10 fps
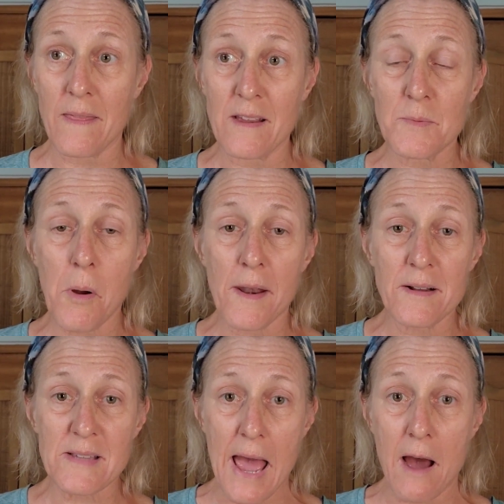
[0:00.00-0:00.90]
These
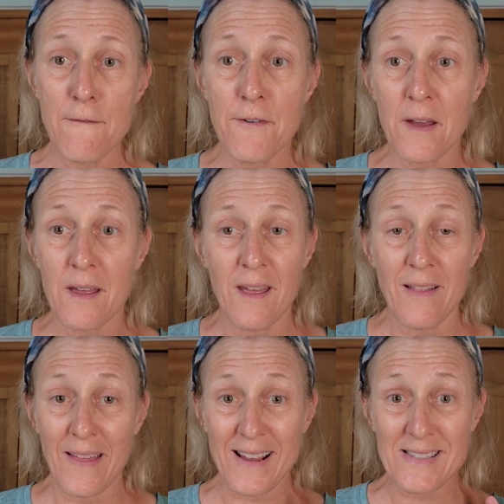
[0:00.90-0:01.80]
products have,
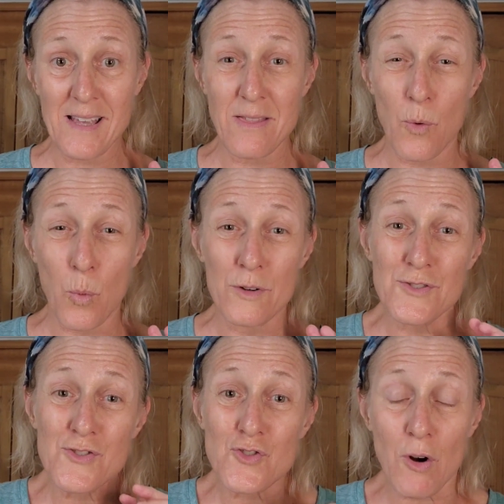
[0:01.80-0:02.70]
like I said, the
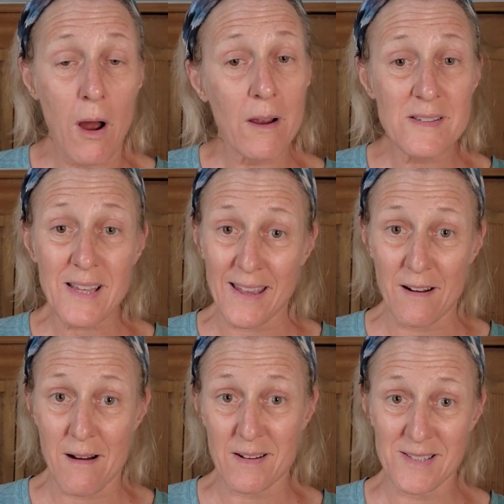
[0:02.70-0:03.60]
world's strongest
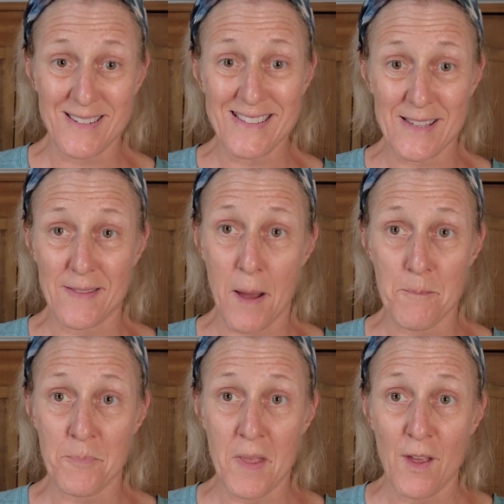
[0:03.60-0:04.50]
antioxidants in them.